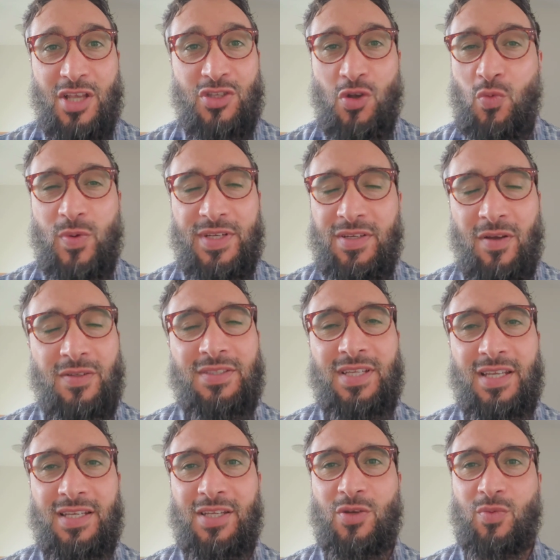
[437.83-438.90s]
So we're not
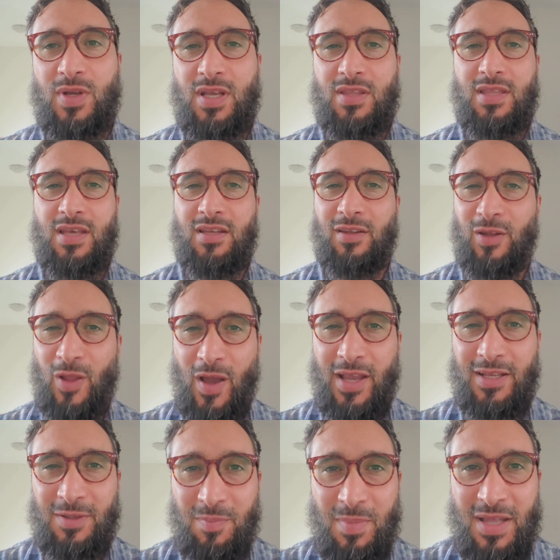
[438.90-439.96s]
dealing with a
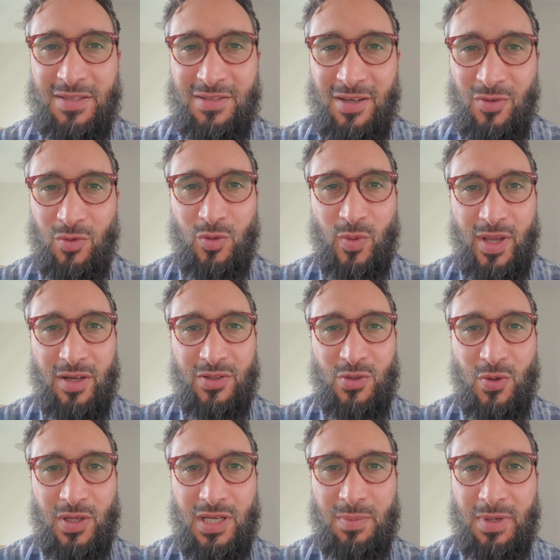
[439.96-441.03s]
light matter when we are
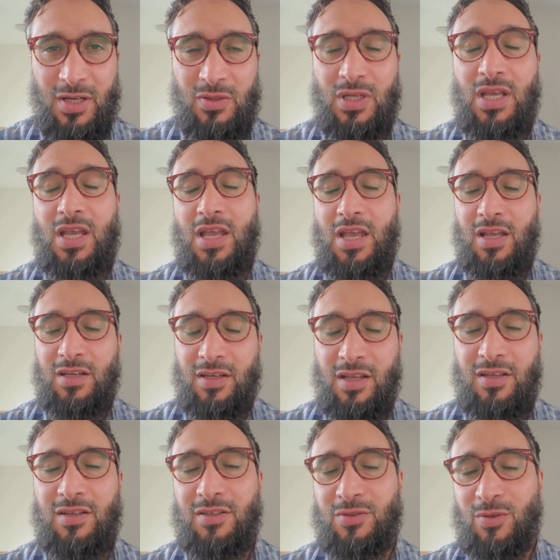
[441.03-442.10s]
talking about
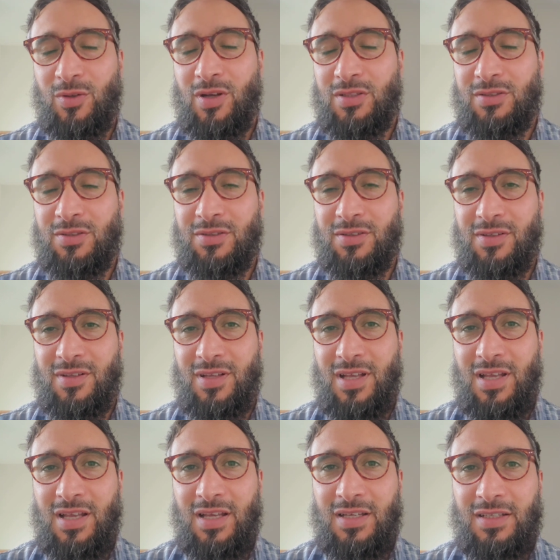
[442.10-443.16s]
Laylatul Qadr.
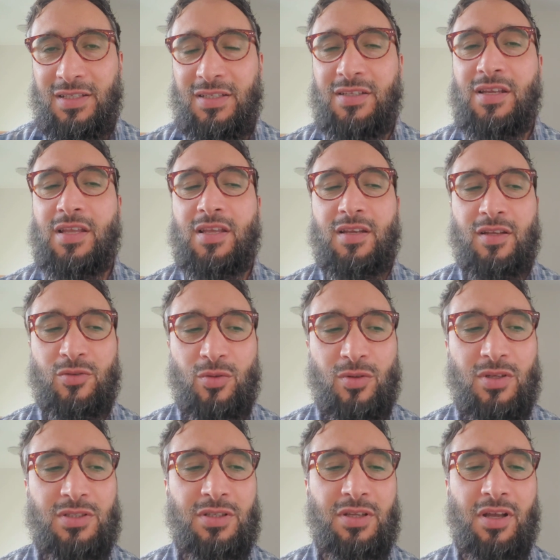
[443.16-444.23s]
Laylatul
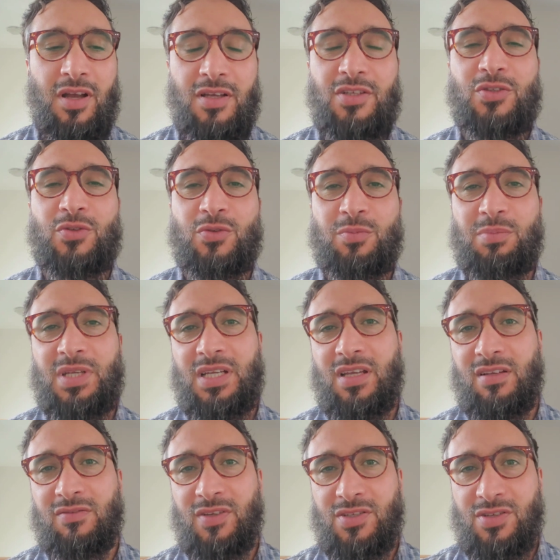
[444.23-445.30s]
Qadr khayrun min
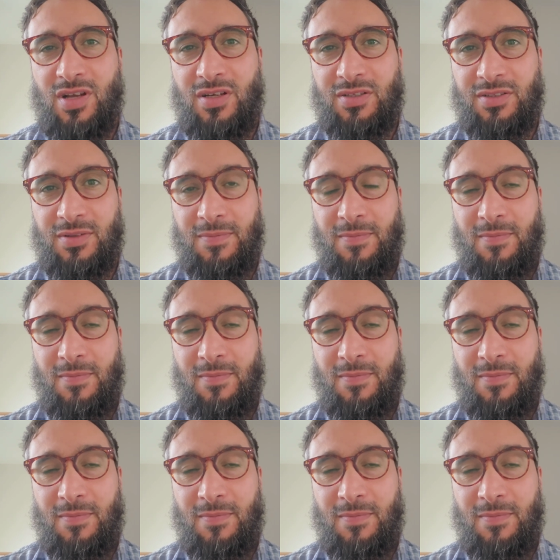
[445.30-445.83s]
alfi shahr.